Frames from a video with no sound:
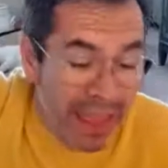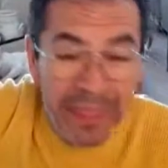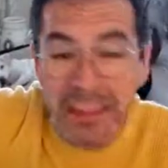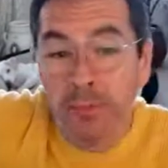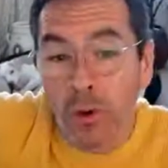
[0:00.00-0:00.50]

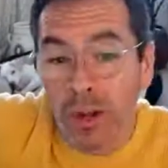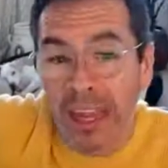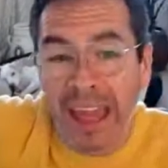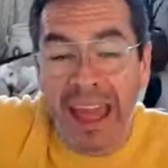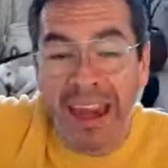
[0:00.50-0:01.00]
And this
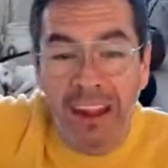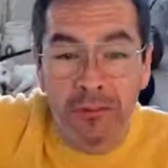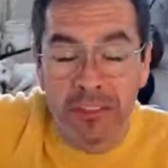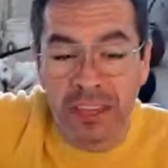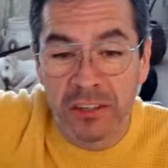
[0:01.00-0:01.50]
morning, I had a
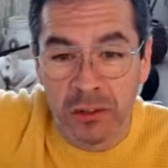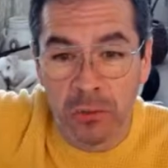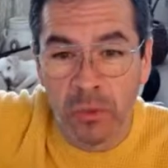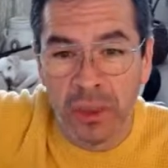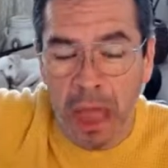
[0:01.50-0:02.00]

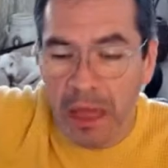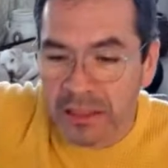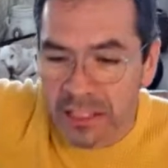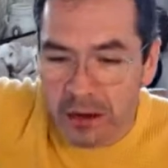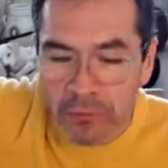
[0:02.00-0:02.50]
conversation with
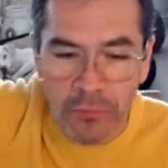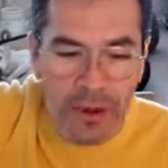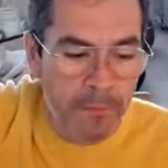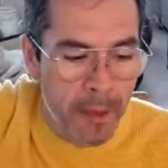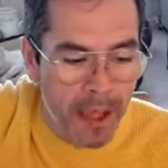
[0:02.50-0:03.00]
a dear
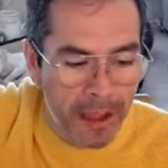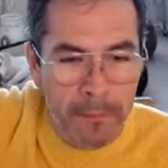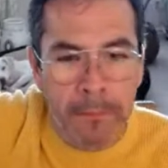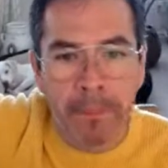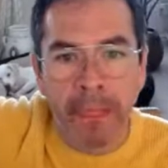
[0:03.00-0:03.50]
friend of
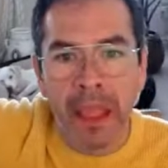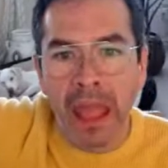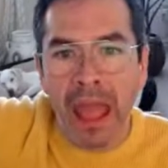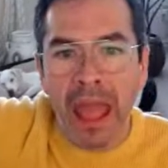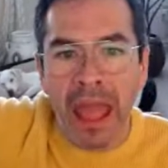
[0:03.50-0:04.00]
mine.
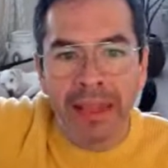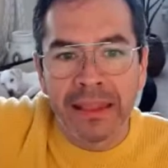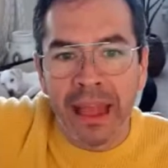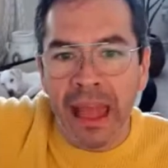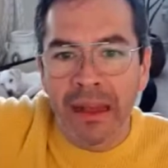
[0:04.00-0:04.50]

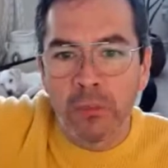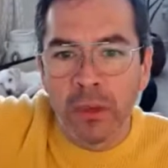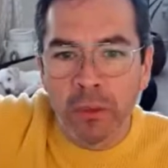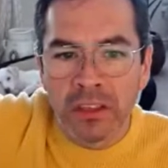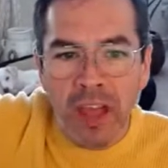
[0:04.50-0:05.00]
And
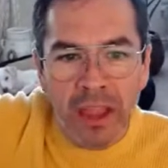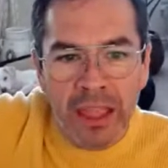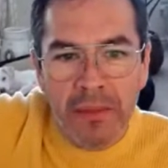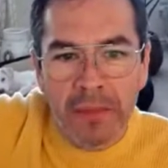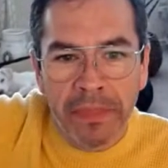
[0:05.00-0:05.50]
we were
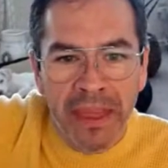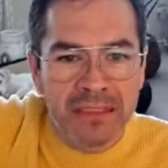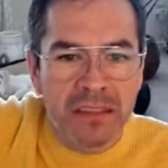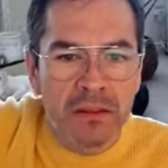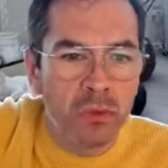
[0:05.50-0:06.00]
talking about
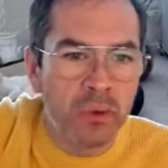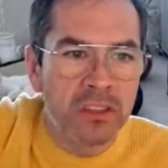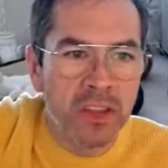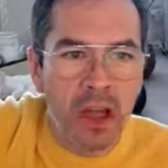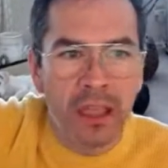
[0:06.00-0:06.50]
this, and we were
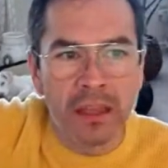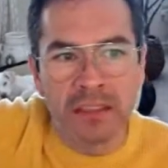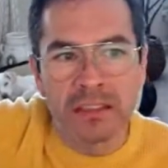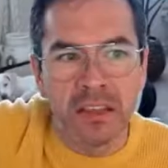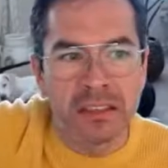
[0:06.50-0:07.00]
talking
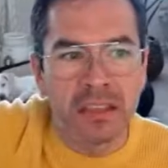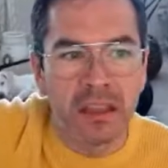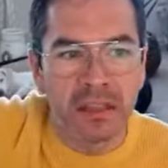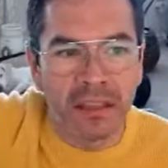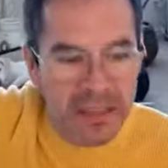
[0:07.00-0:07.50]
and
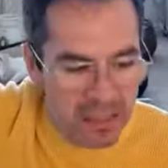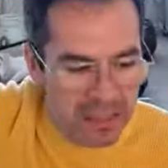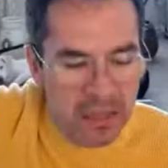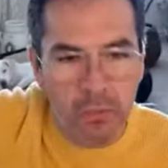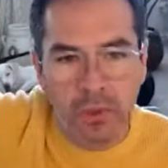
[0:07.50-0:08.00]
discussing, not
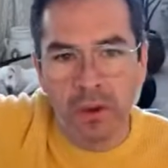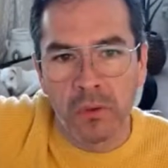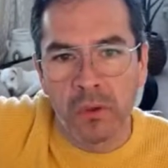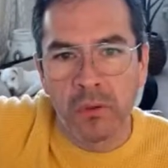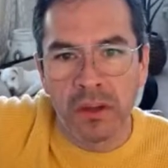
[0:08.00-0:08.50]
discussing, we
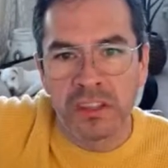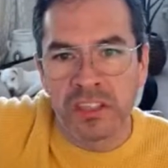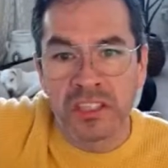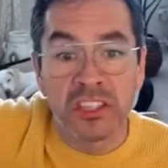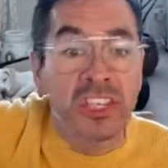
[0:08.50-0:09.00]
were
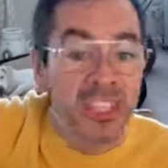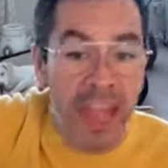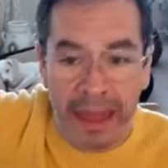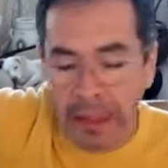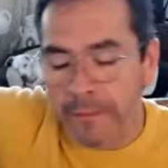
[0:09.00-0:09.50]
just
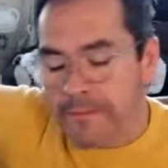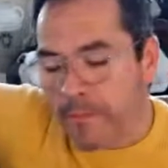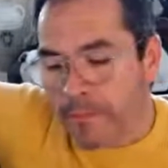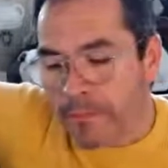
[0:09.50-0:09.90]
chit-chatting